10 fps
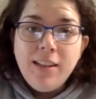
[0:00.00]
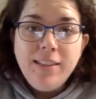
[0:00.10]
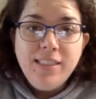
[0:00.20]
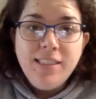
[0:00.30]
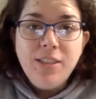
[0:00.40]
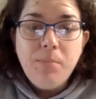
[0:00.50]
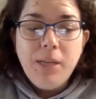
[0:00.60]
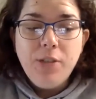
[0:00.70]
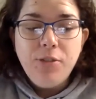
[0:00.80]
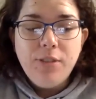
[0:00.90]
This is going to be
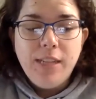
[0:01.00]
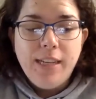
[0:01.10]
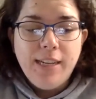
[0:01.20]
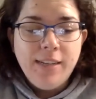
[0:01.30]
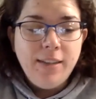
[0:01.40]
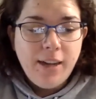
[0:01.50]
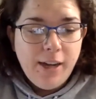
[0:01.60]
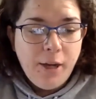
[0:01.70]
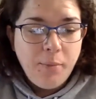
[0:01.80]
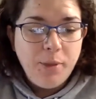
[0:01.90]
a new thing.
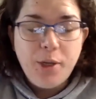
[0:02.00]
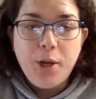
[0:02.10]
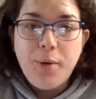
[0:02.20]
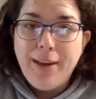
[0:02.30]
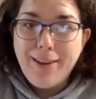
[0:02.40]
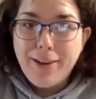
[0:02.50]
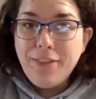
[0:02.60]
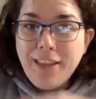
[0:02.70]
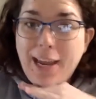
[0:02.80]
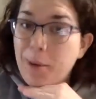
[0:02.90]
Um, you know, I love
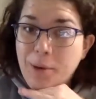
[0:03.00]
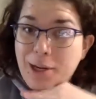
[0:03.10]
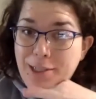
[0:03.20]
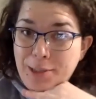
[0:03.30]
the camera,